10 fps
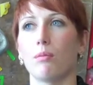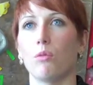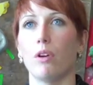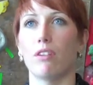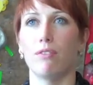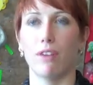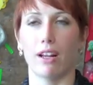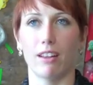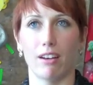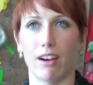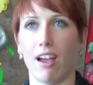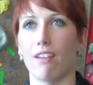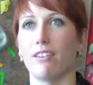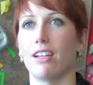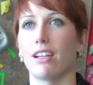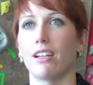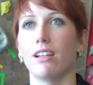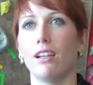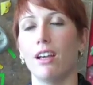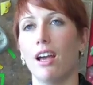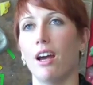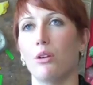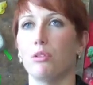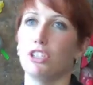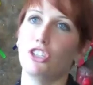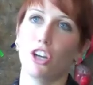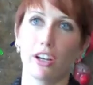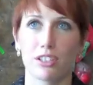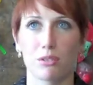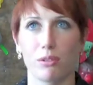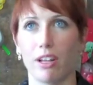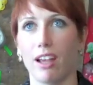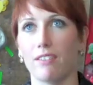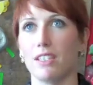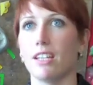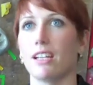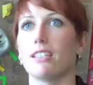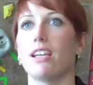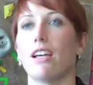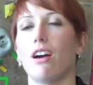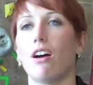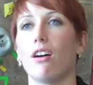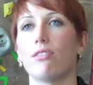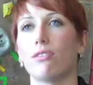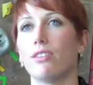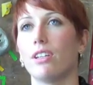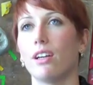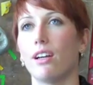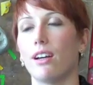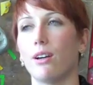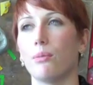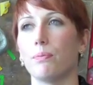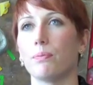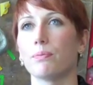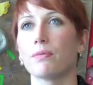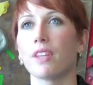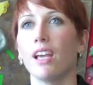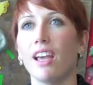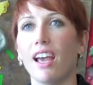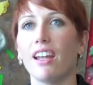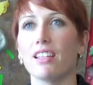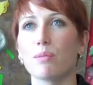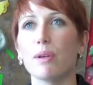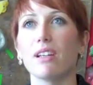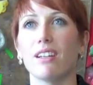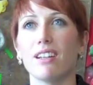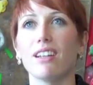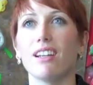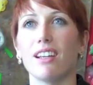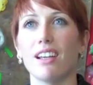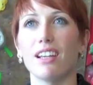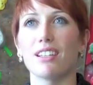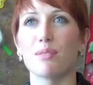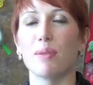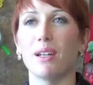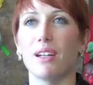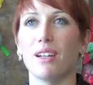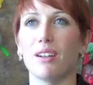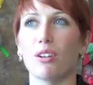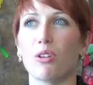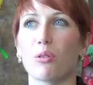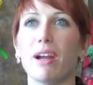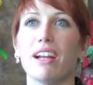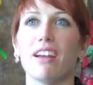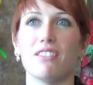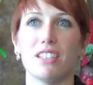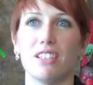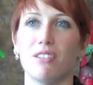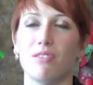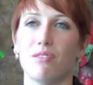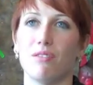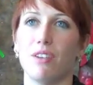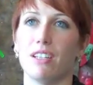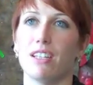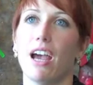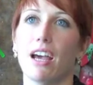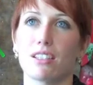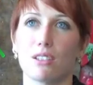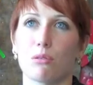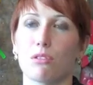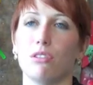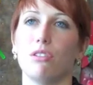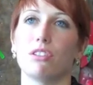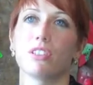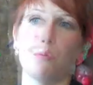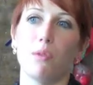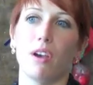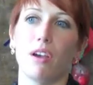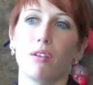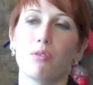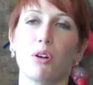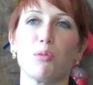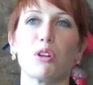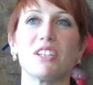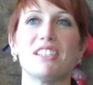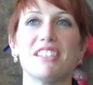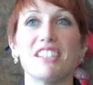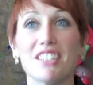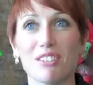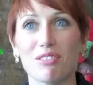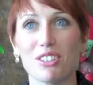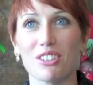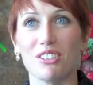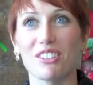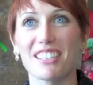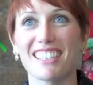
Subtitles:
what effect they're having, how to adjust when I have to take a day off. And it's been great. I've seen fantastic results, far more consistent results.